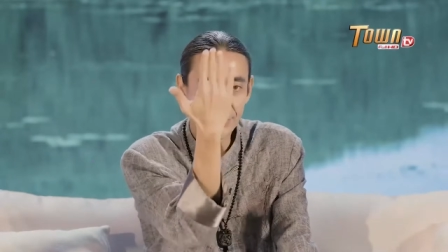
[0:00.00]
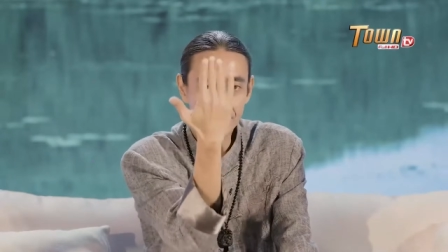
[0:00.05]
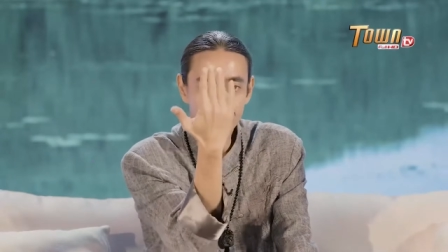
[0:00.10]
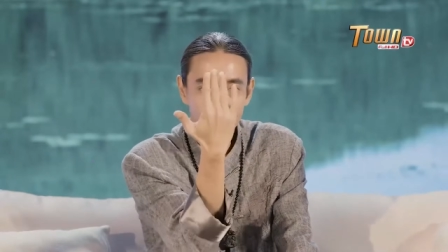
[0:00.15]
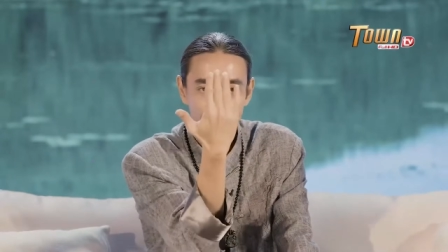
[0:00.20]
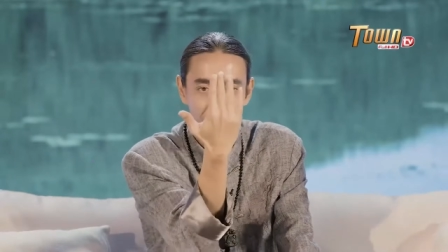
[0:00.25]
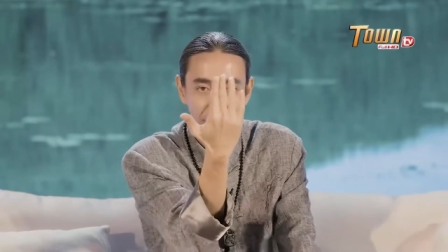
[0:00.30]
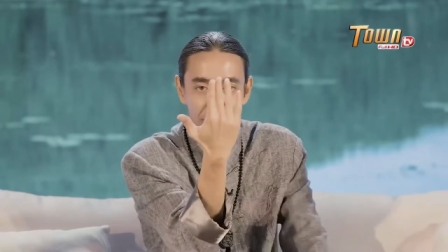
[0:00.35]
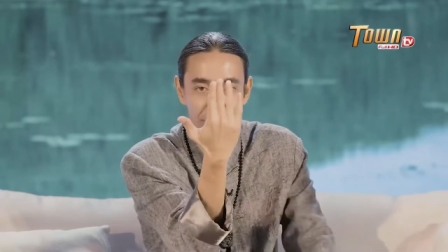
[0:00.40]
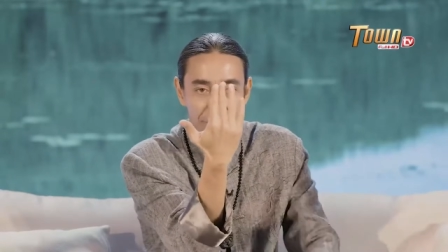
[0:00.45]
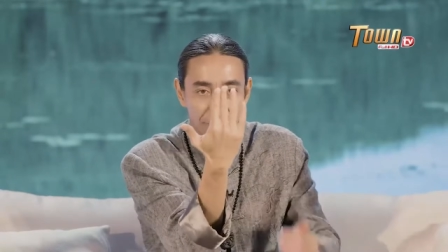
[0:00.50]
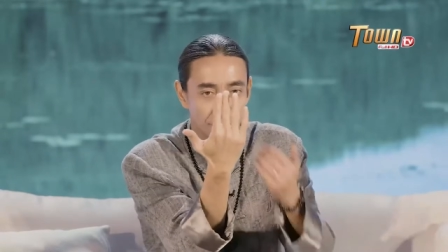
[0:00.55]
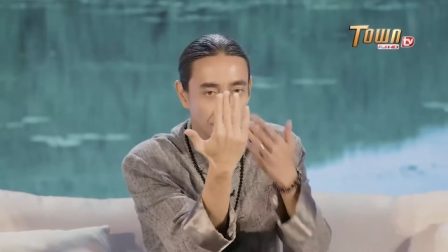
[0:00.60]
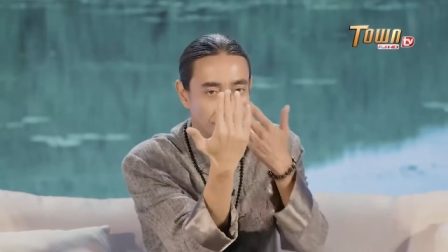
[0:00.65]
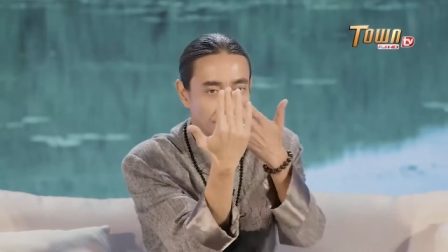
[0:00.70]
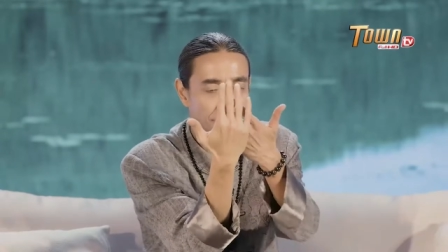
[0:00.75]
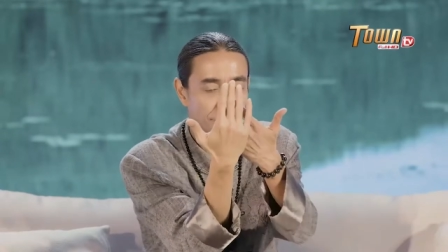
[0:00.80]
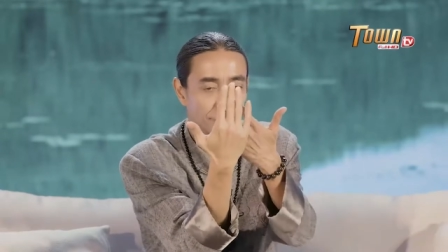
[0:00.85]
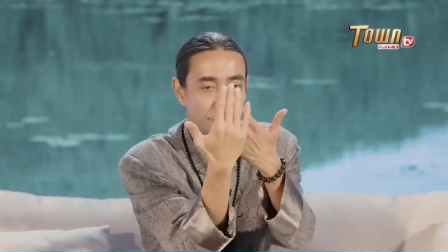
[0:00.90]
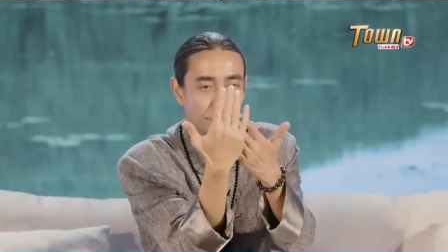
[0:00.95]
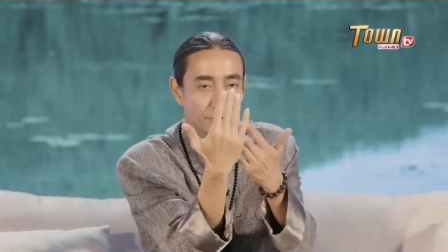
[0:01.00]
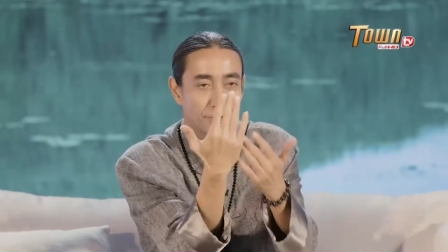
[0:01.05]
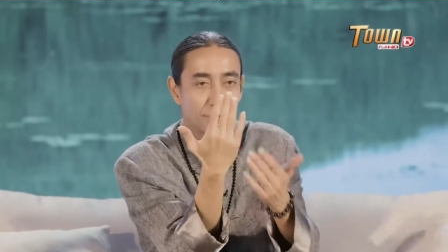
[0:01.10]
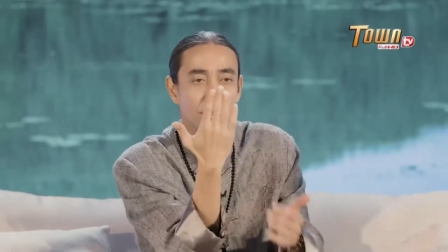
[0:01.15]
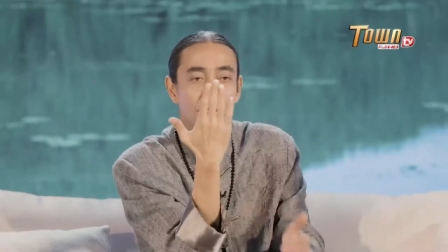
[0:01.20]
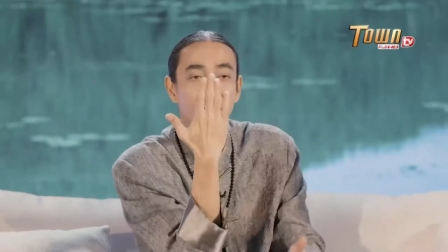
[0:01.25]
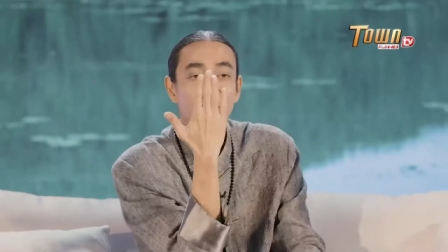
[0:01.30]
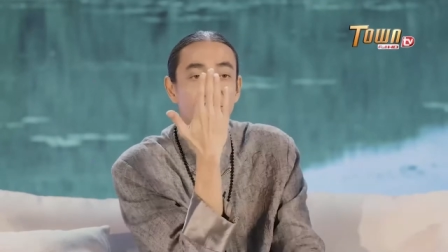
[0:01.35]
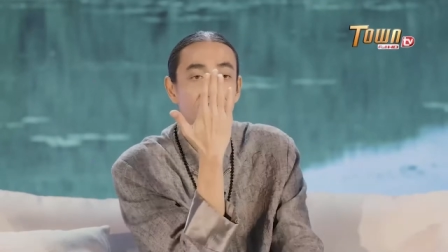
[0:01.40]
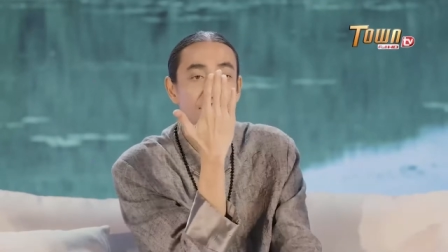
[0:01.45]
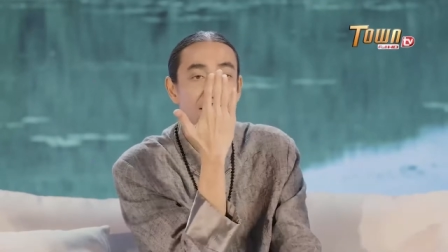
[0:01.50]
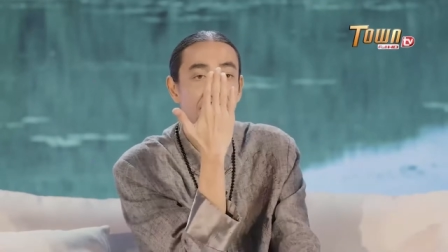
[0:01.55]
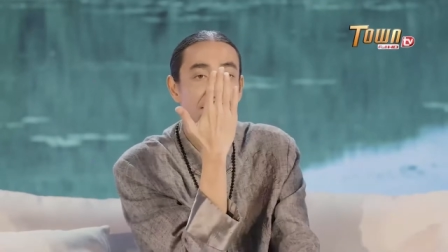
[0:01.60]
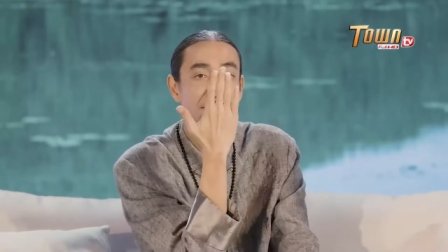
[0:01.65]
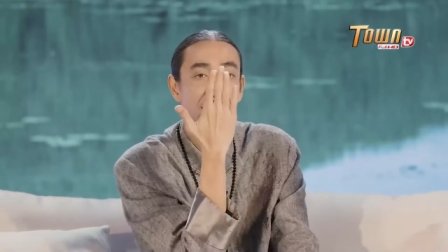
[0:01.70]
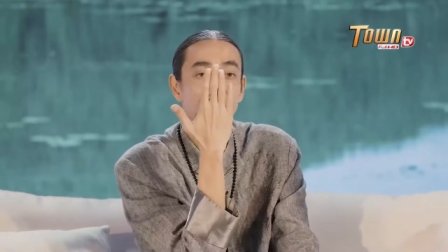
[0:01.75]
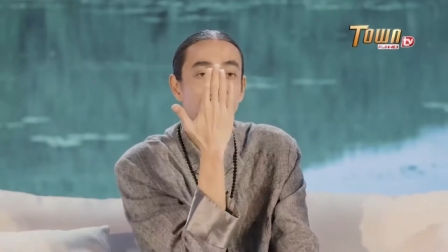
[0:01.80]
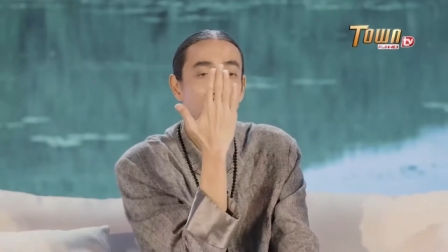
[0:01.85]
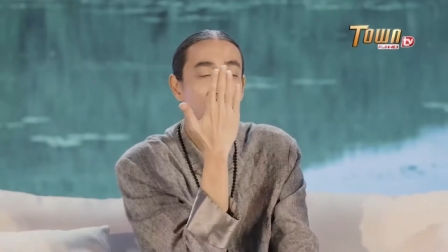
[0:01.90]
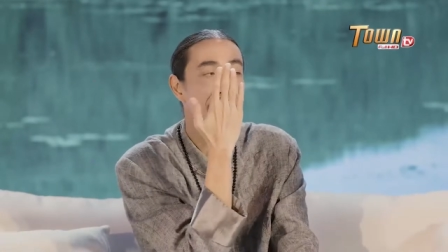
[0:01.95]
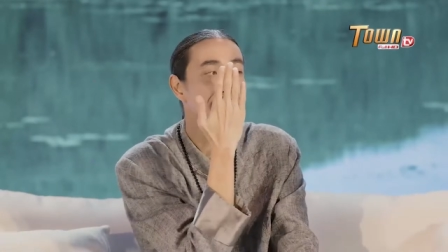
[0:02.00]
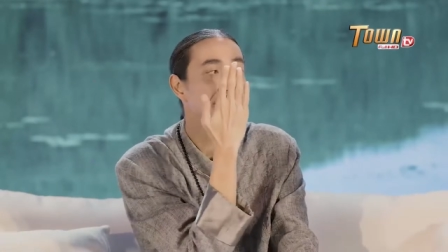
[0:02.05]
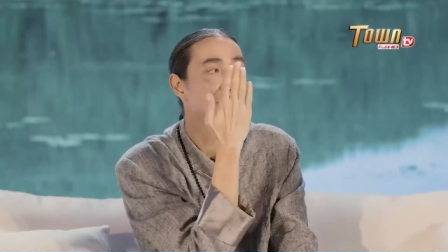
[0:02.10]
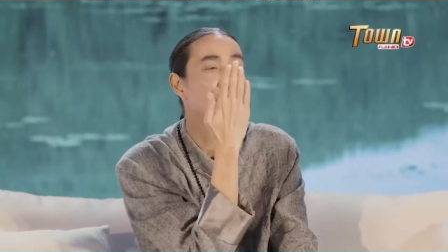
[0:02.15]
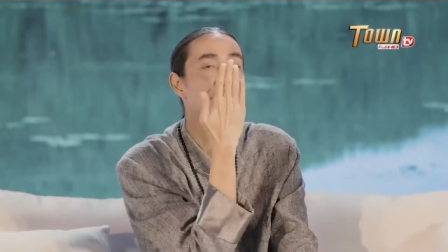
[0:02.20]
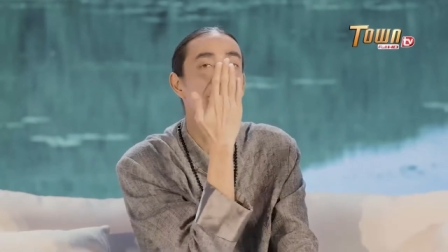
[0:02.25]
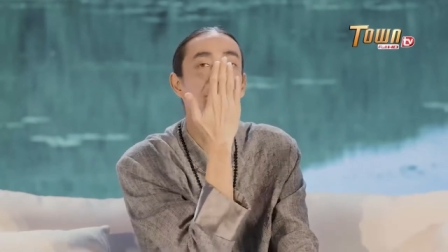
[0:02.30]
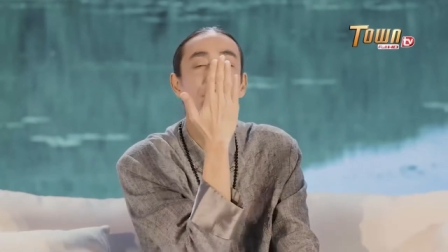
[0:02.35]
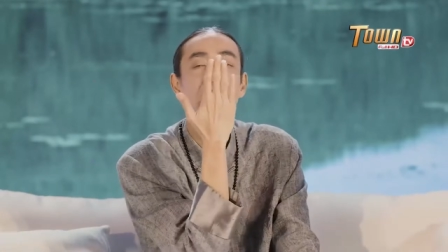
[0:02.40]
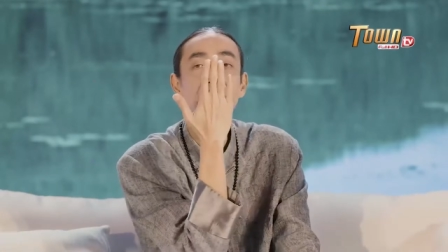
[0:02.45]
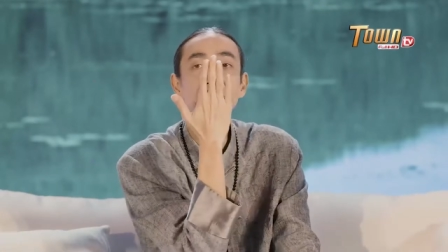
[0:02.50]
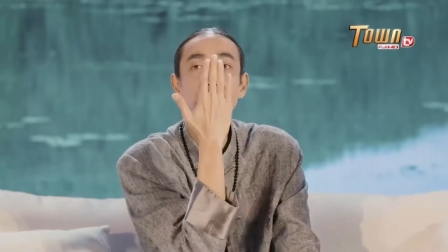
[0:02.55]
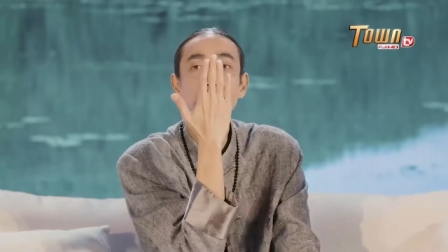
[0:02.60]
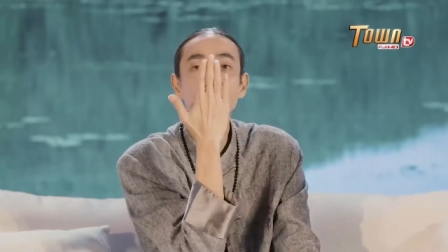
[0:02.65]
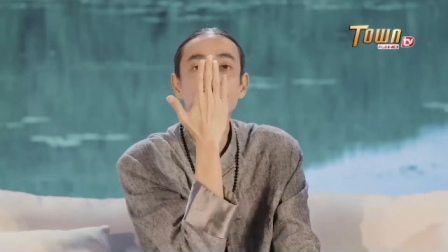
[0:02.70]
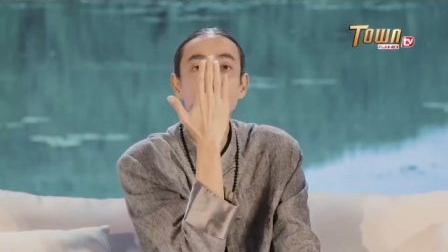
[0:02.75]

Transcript: the door in front of the door it's like you have something